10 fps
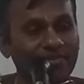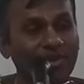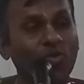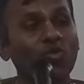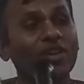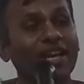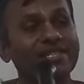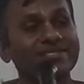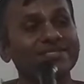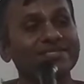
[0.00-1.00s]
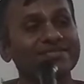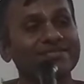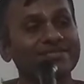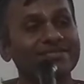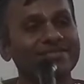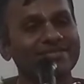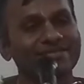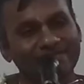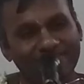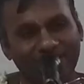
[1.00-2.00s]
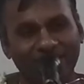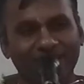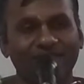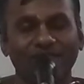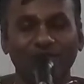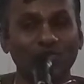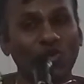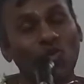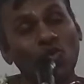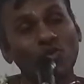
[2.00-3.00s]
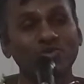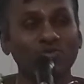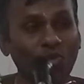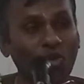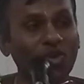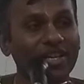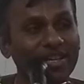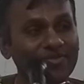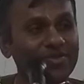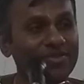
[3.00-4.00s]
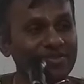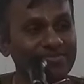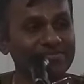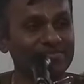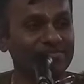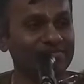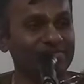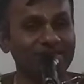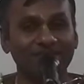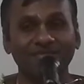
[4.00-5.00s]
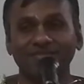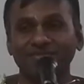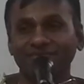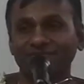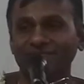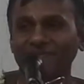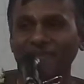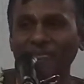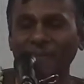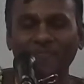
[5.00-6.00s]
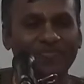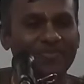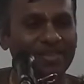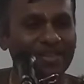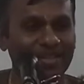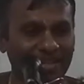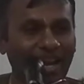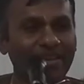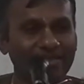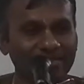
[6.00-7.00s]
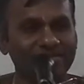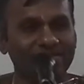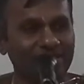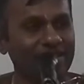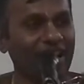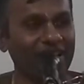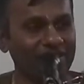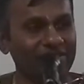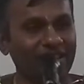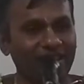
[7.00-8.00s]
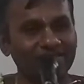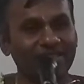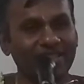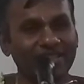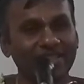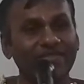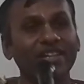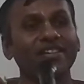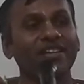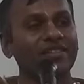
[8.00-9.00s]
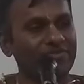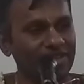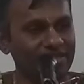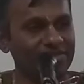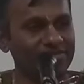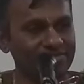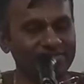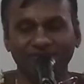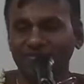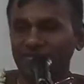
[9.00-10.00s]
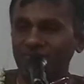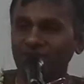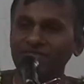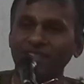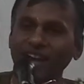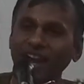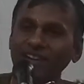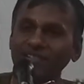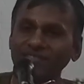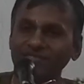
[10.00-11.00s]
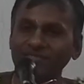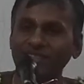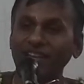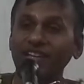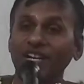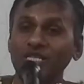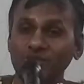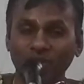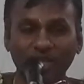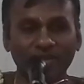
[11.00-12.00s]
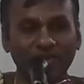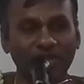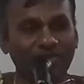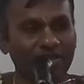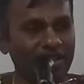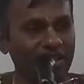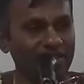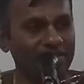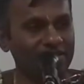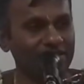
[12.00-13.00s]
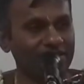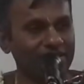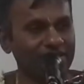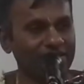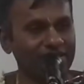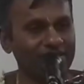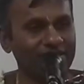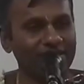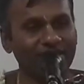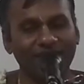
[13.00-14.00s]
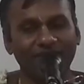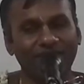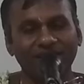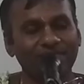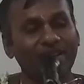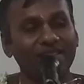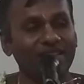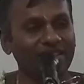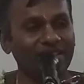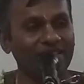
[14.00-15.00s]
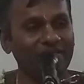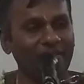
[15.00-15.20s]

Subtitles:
But who carries? Mother. So who is more careful in this? Cat. The cat actually carries the kitten very carefully, because the cat is taking responsibility for the kitten, whereas the monkey